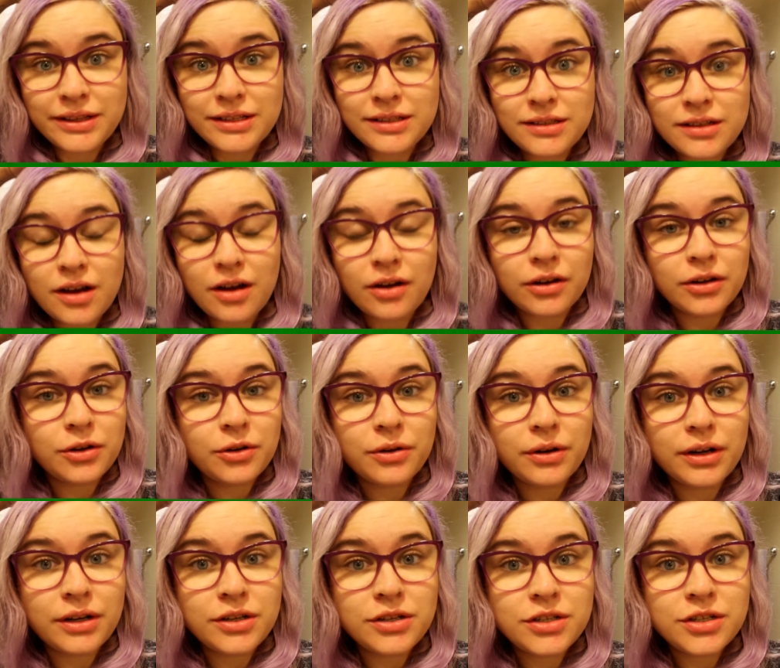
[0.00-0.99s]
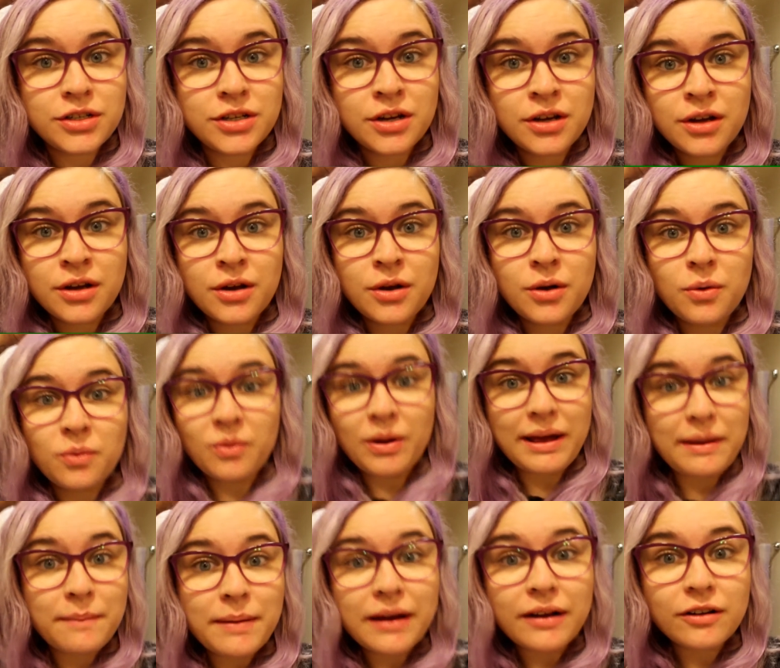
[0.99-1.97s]
this Con Crunch
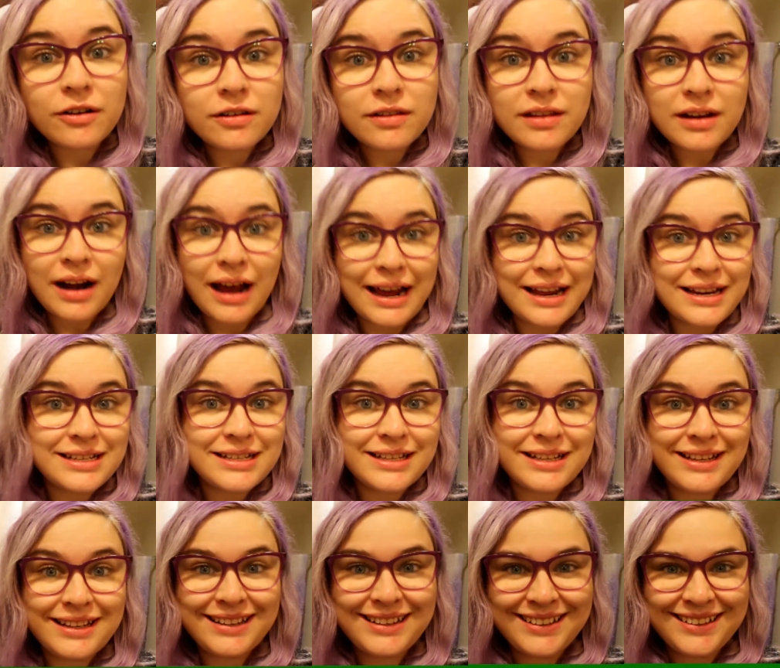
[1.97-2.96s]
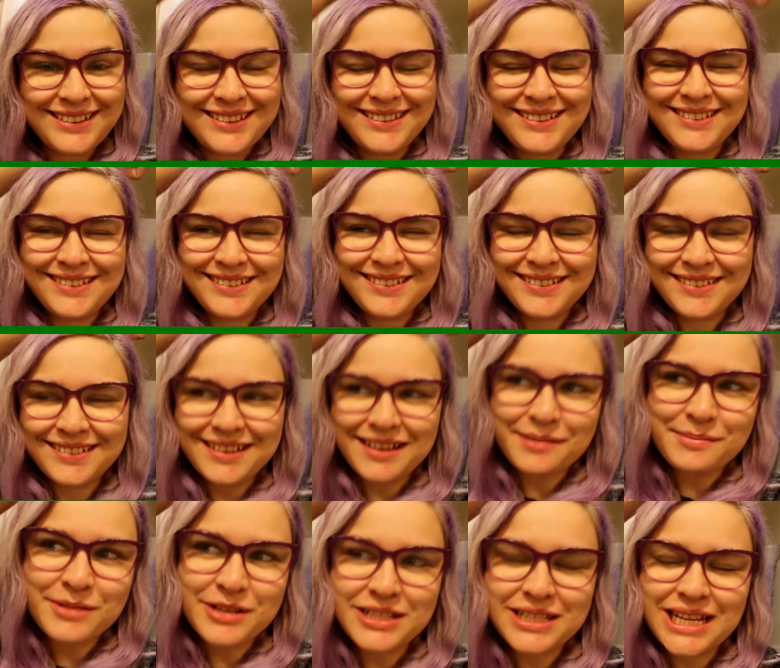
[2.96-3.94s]
way better than I did.
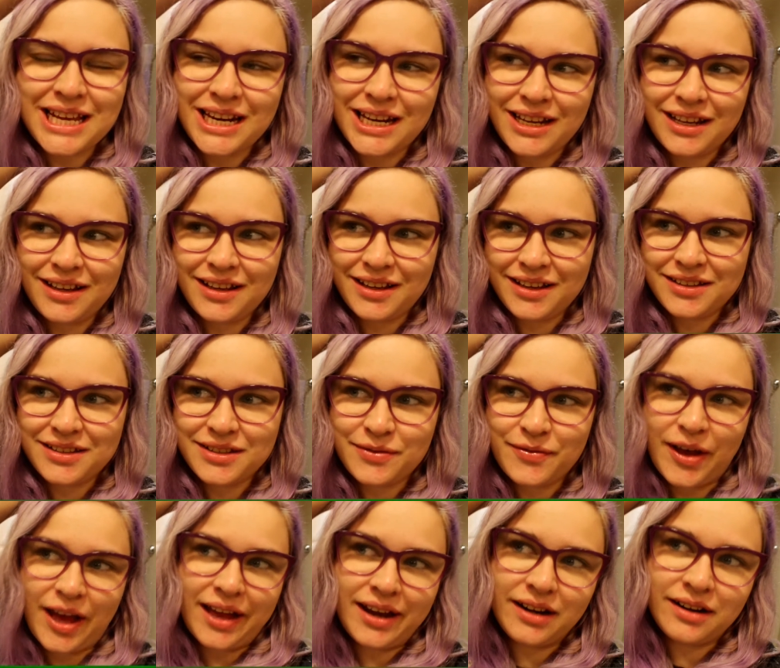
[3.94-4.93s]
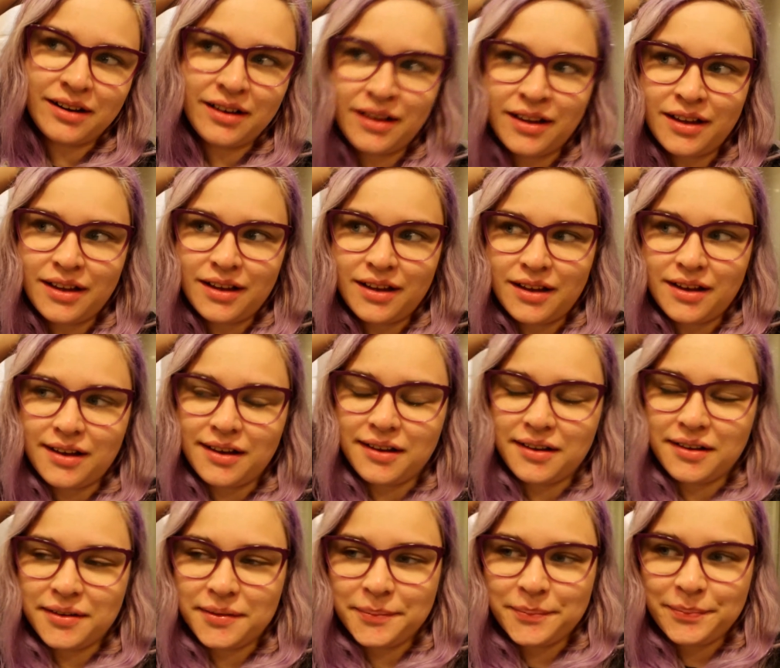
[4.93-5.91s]
I'm just kidding. It's fine.
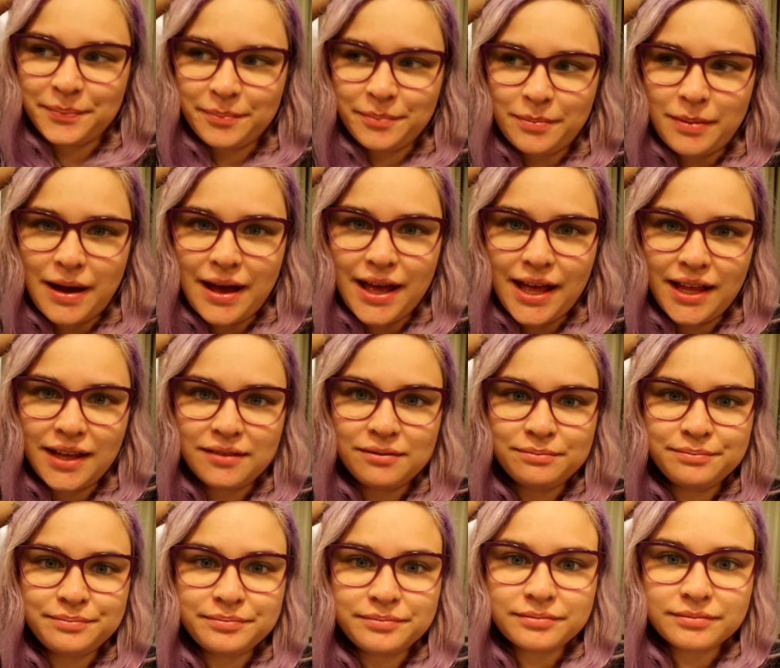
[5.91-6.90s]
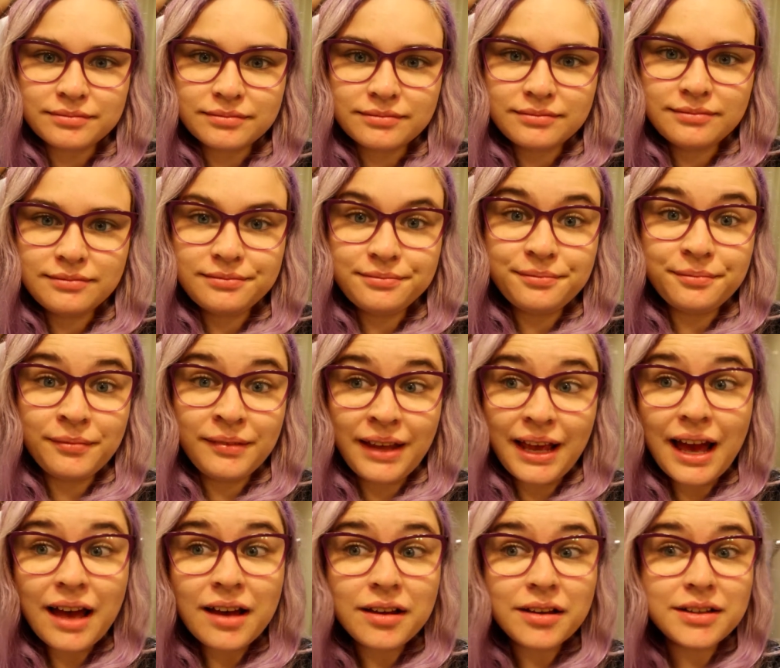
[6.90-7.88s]
But
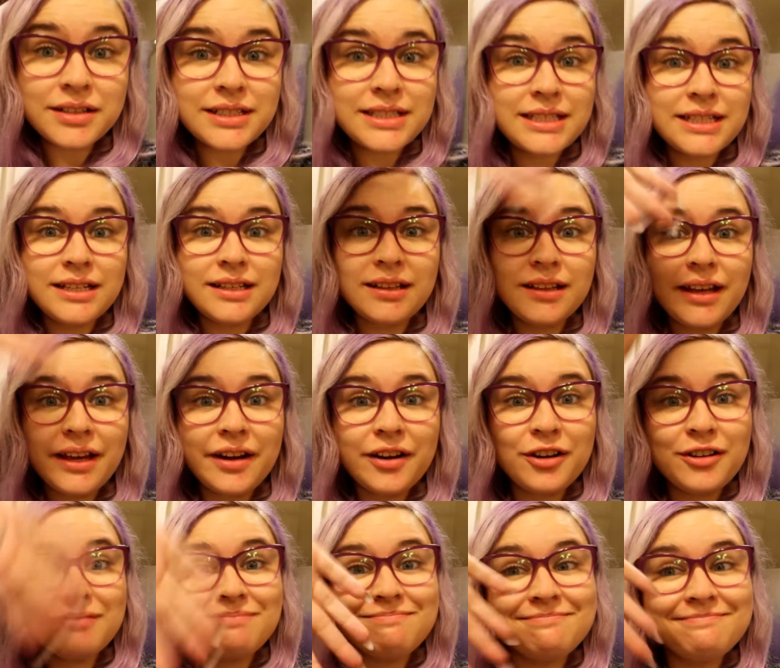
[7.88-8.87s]
yeah, I'll see you later.